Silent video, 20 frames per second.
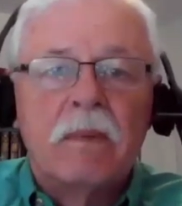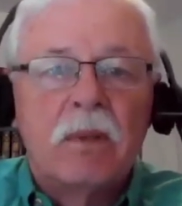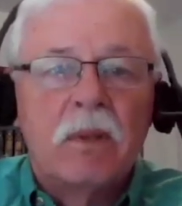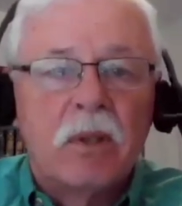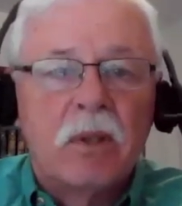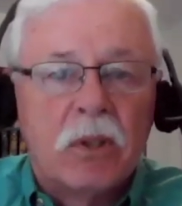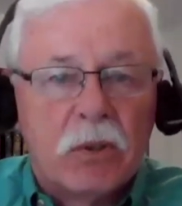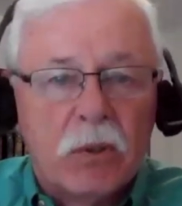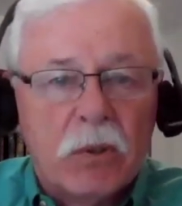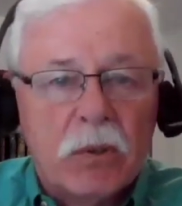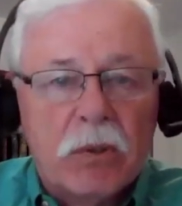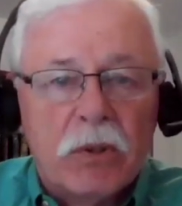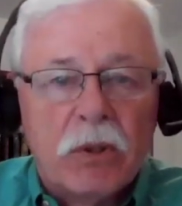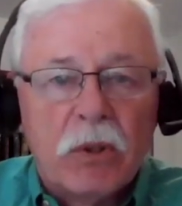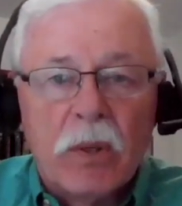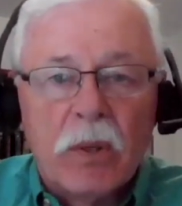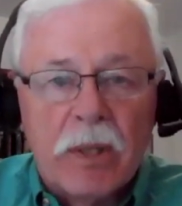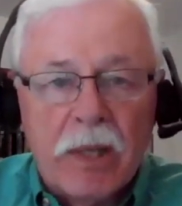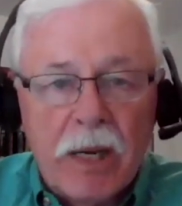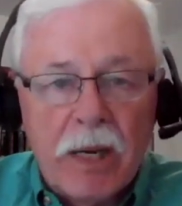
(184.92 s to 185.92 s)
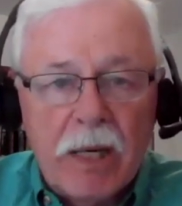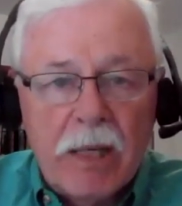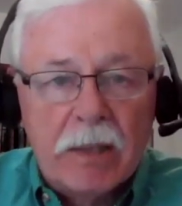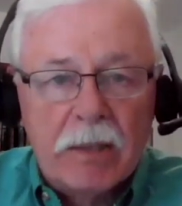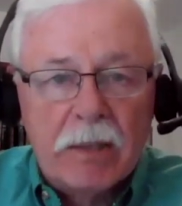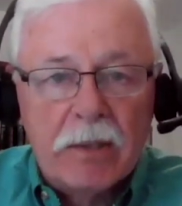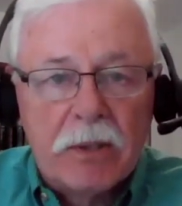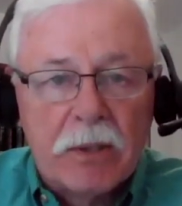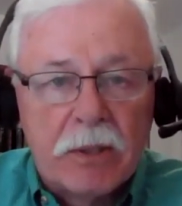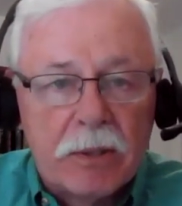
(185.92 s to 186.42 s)
the true
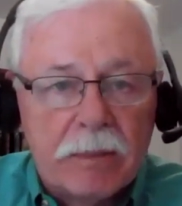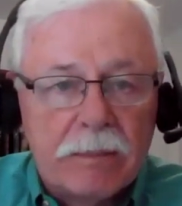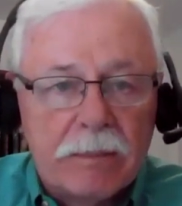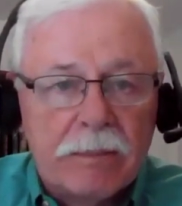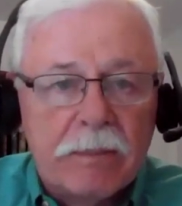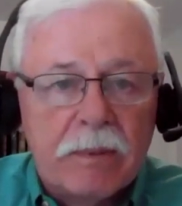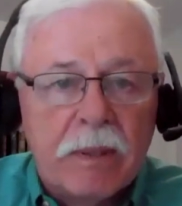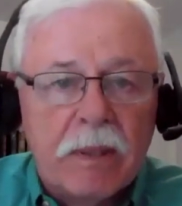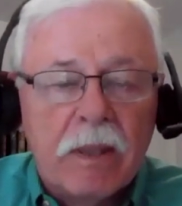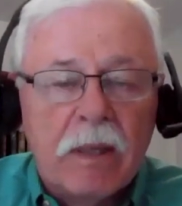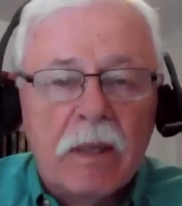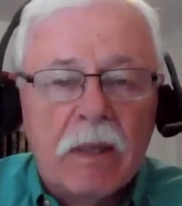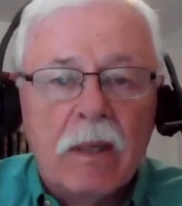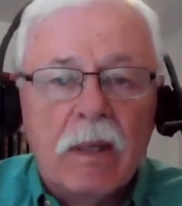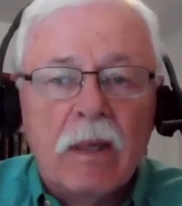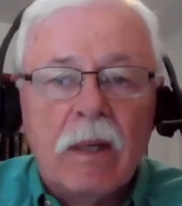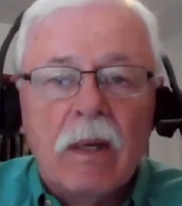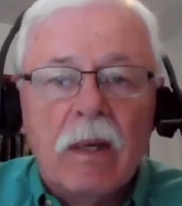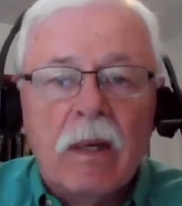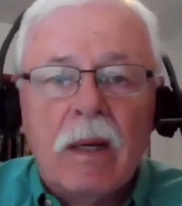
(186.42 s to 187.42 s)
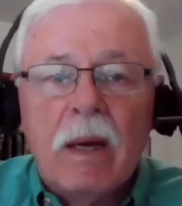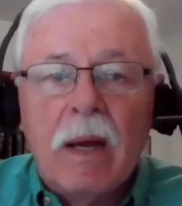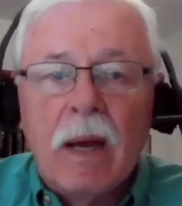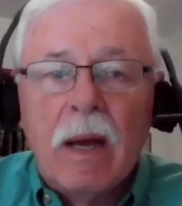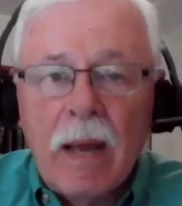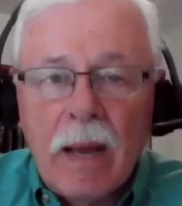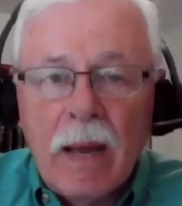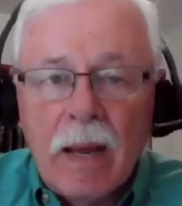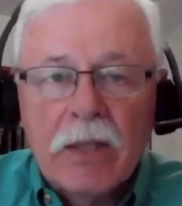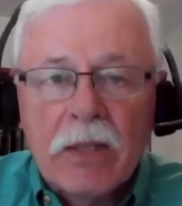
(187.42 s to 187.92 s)
Jordanians,
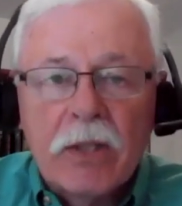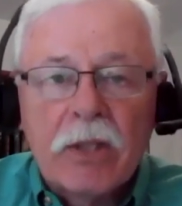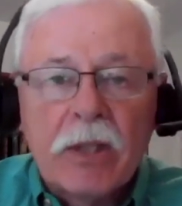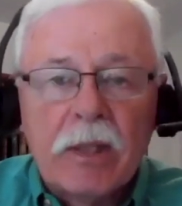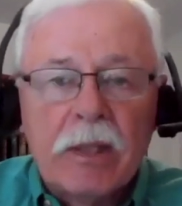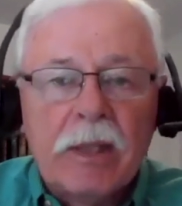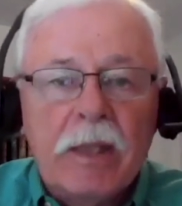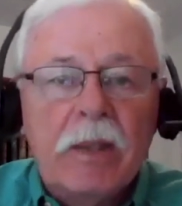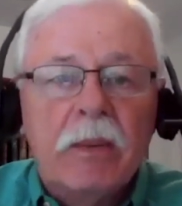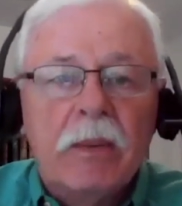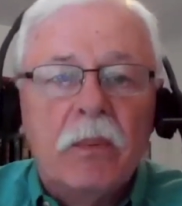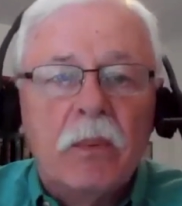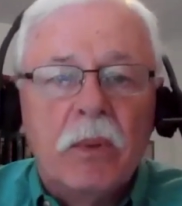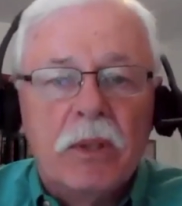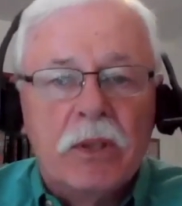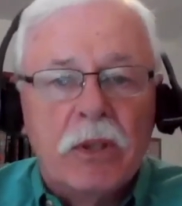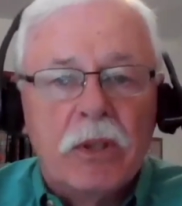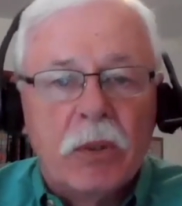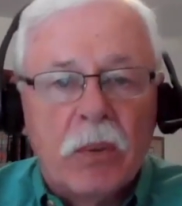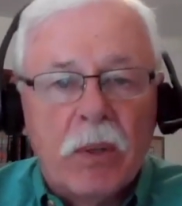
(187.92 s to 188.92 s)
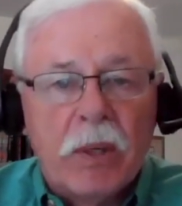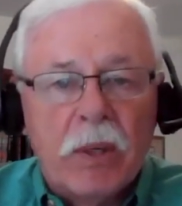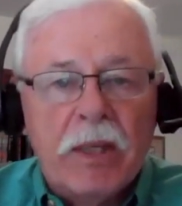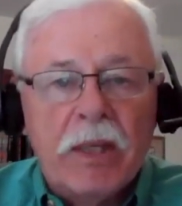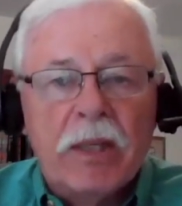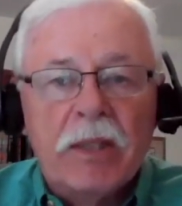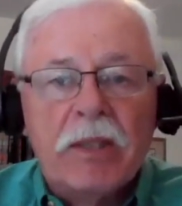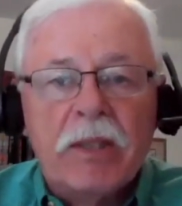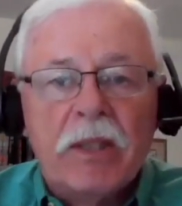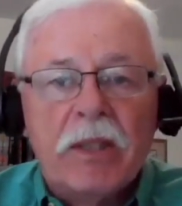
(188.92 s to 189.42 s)
actually would join
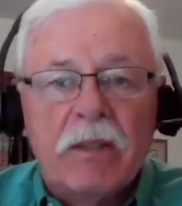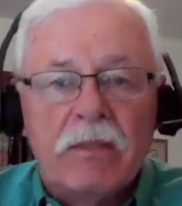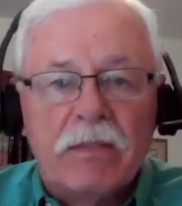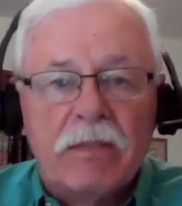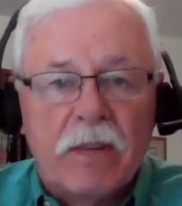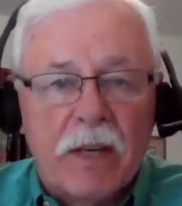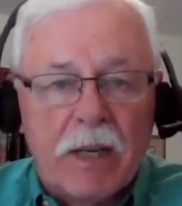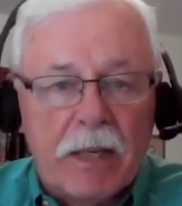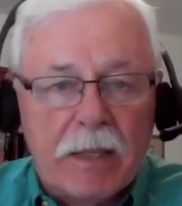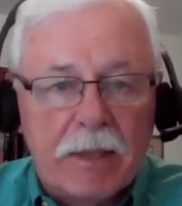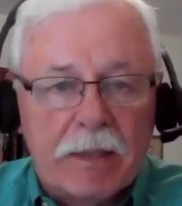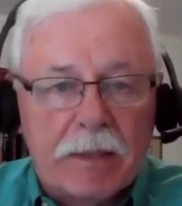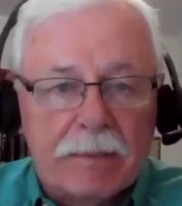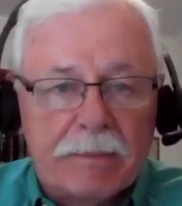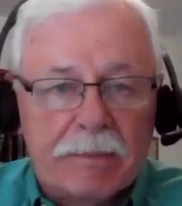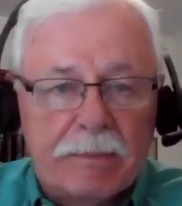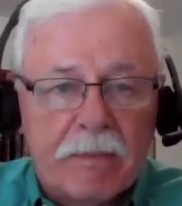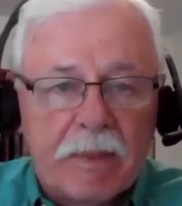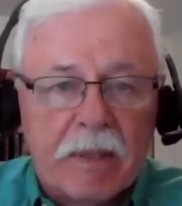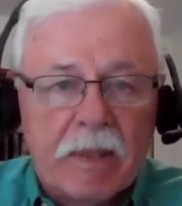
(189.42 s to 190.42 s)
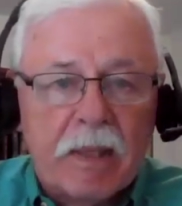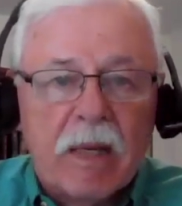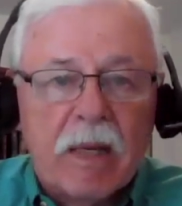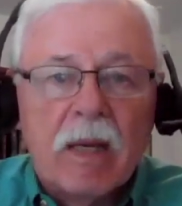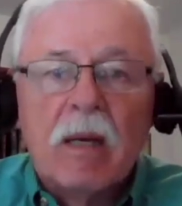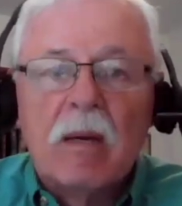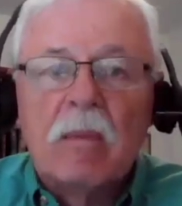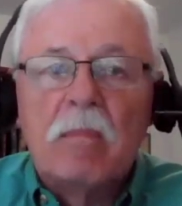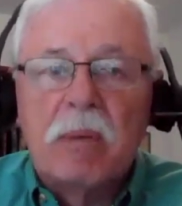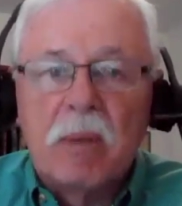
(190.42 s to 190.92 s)
into the fight.
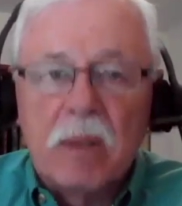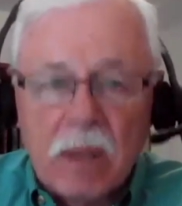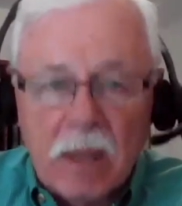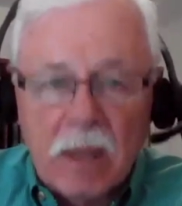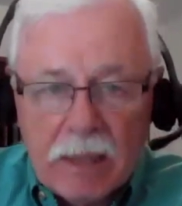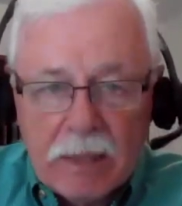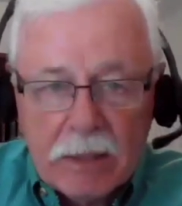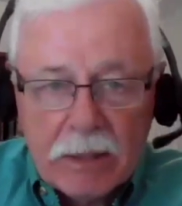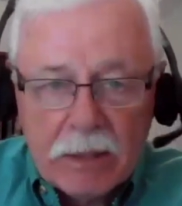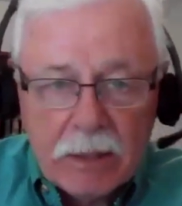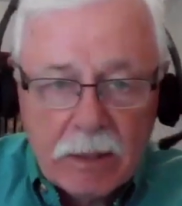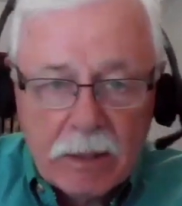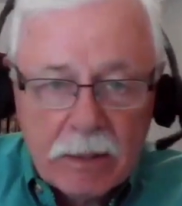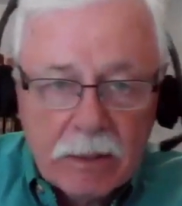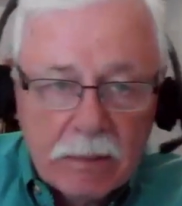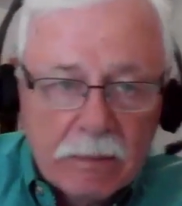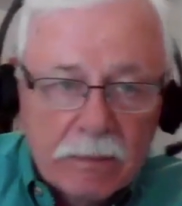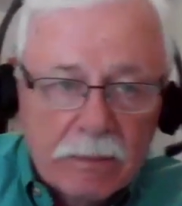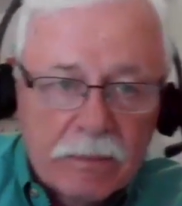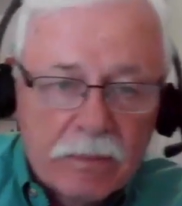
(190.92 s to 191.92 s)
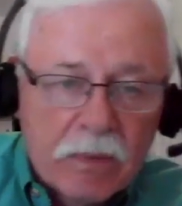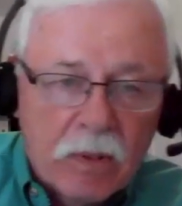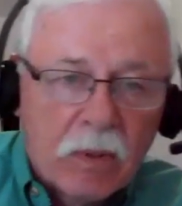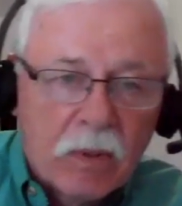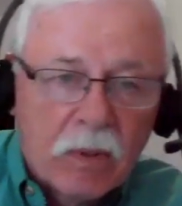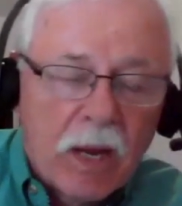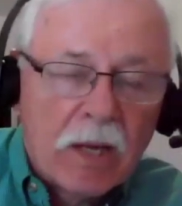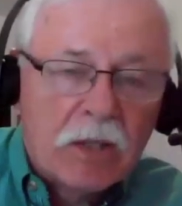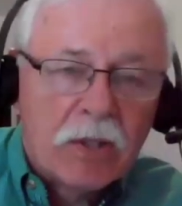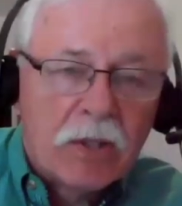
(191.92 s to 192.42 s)
Plus,
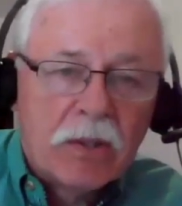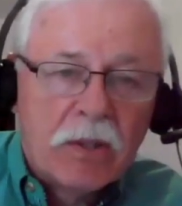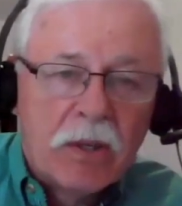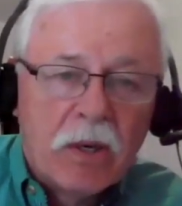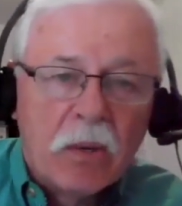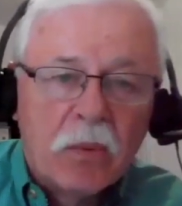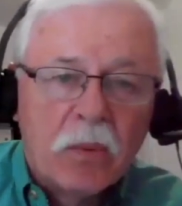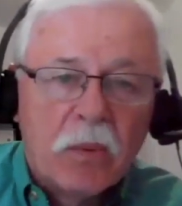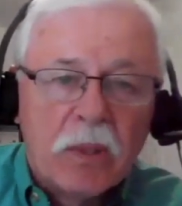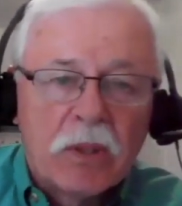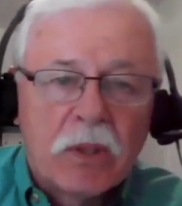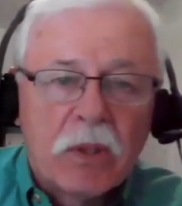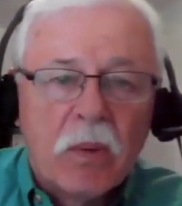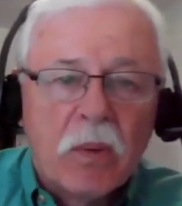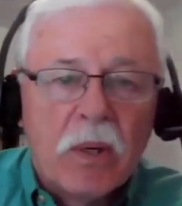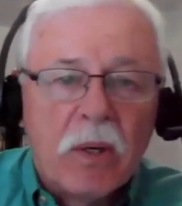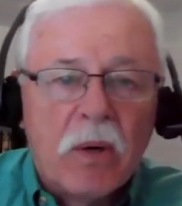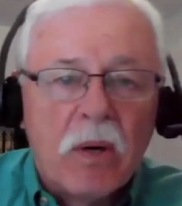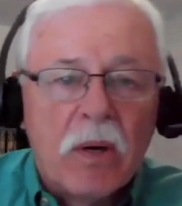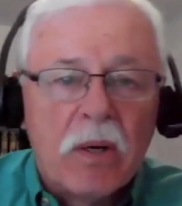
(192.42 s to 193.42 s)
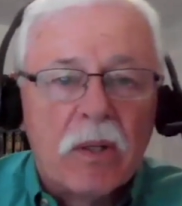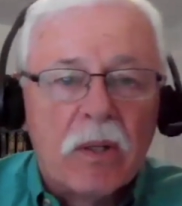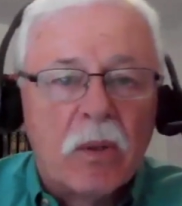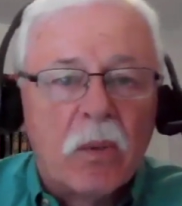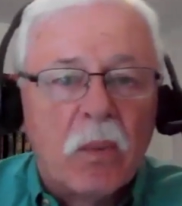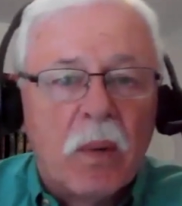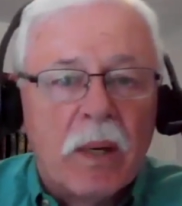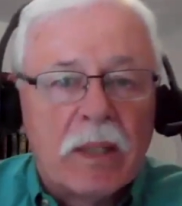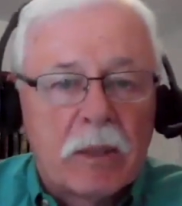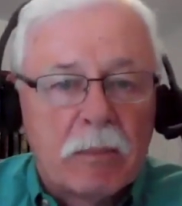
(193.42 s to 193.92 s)
as you know, what's going on in the
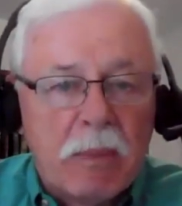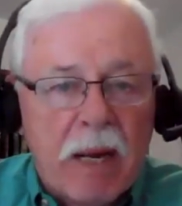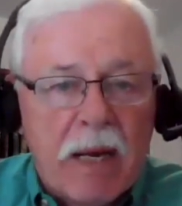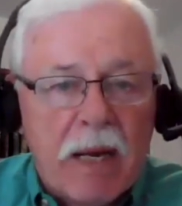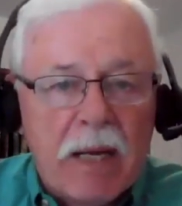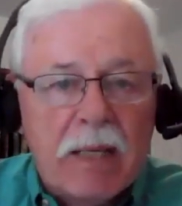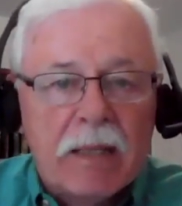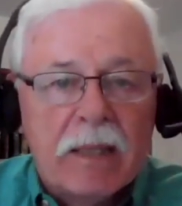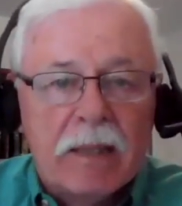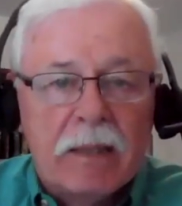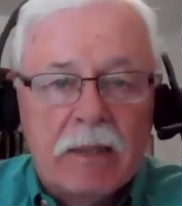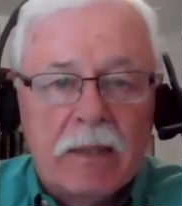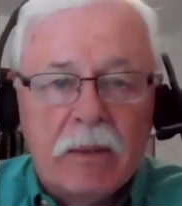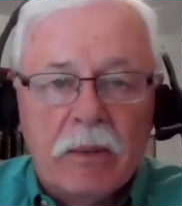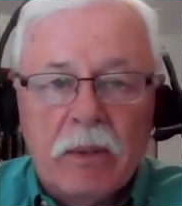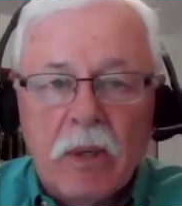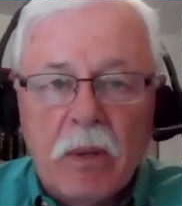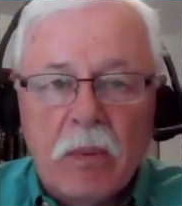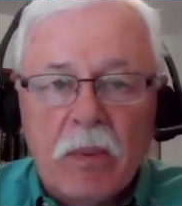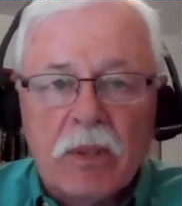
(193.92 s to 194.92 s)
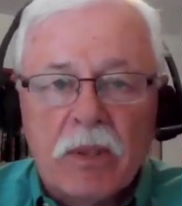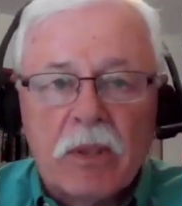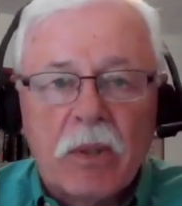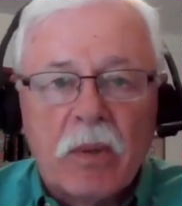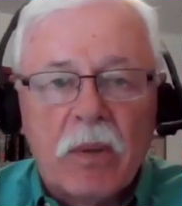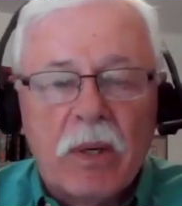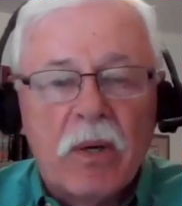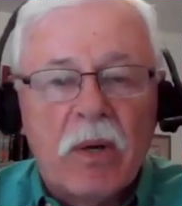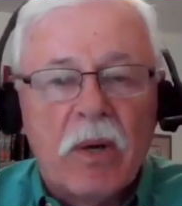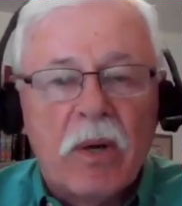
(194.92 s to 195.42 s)
West Bank, and you know what's
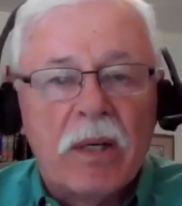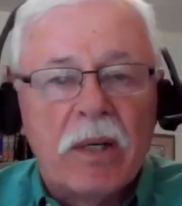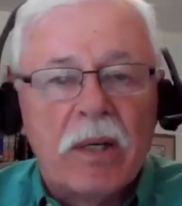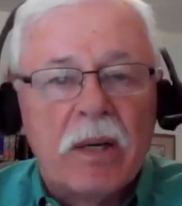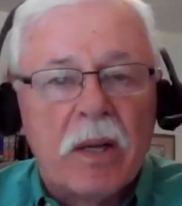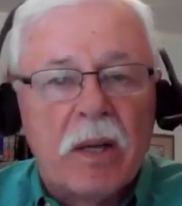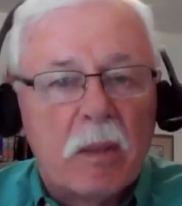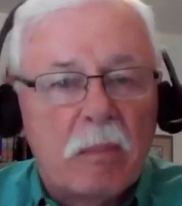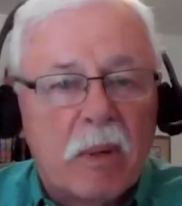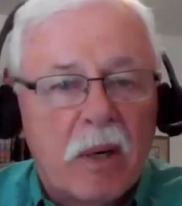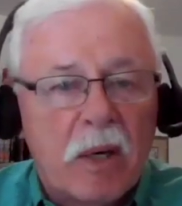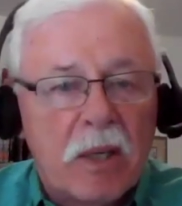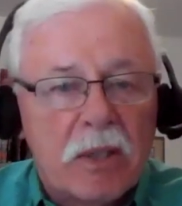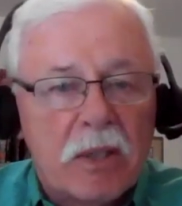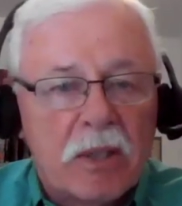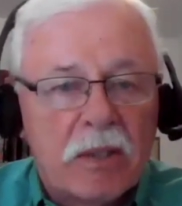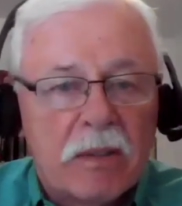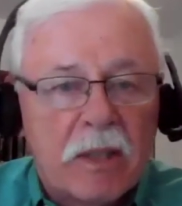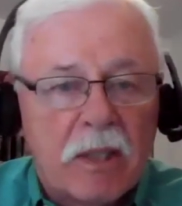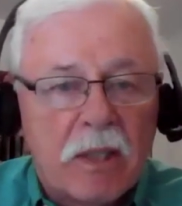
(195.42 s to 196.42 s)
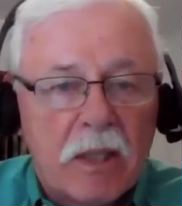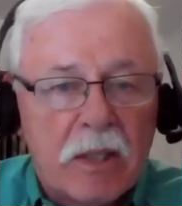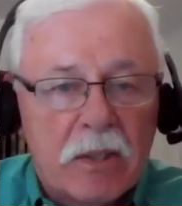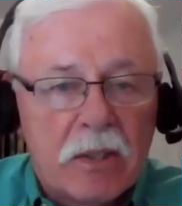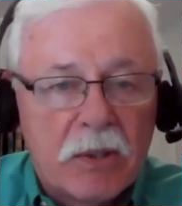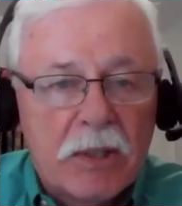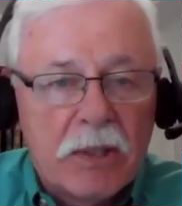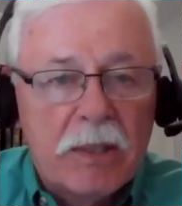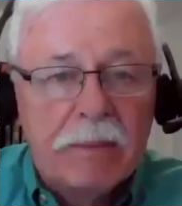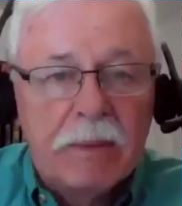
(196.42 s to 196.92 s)
going on in other parts of the
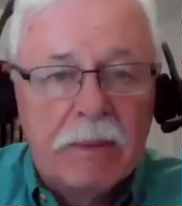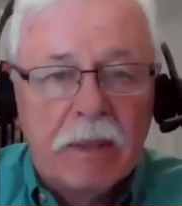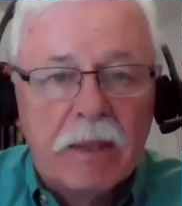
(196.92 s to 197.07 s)
country,